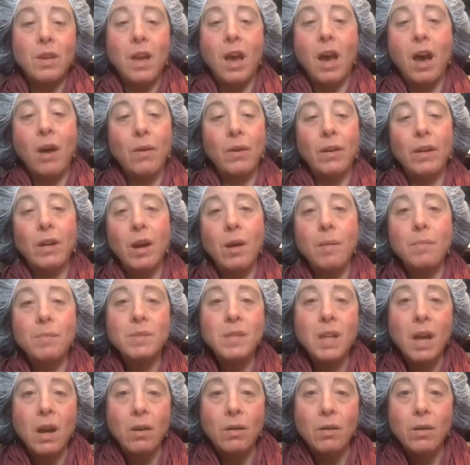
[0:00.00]
how it
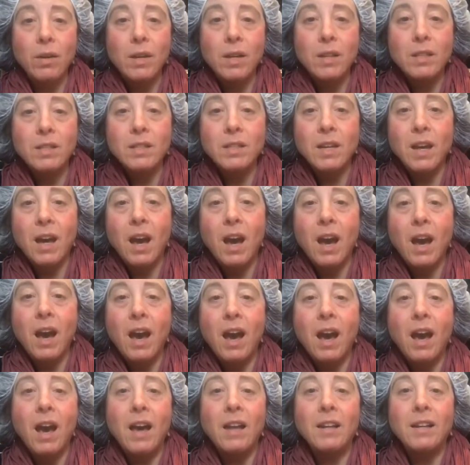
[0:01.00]
comes out. It's
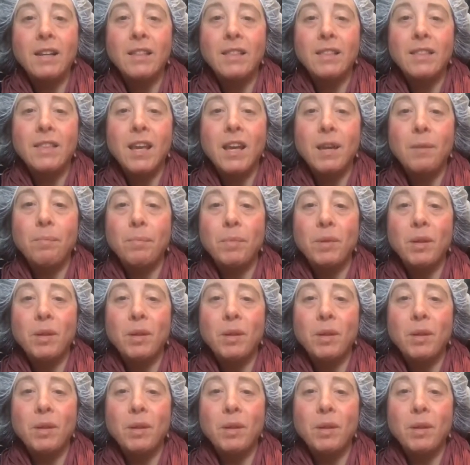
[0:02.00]
kind of thick,